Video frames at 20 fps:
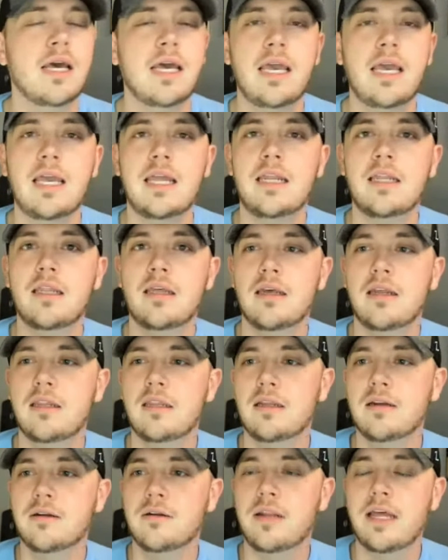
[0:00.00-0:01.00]
in the
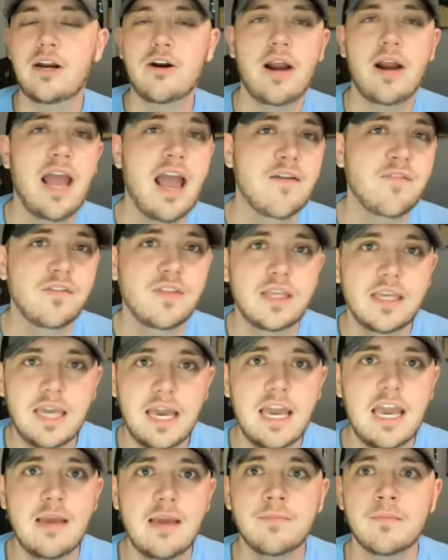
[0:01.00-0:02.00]
later half of the
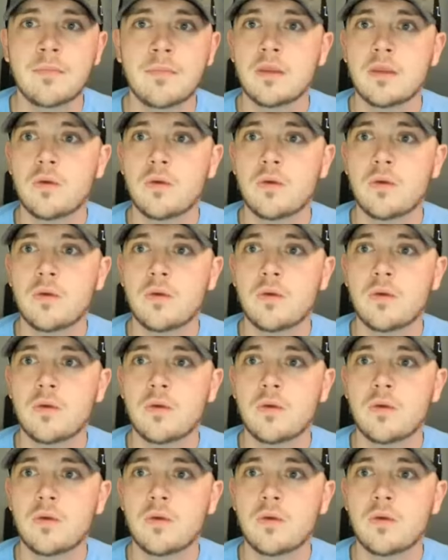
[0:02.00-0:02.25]
game,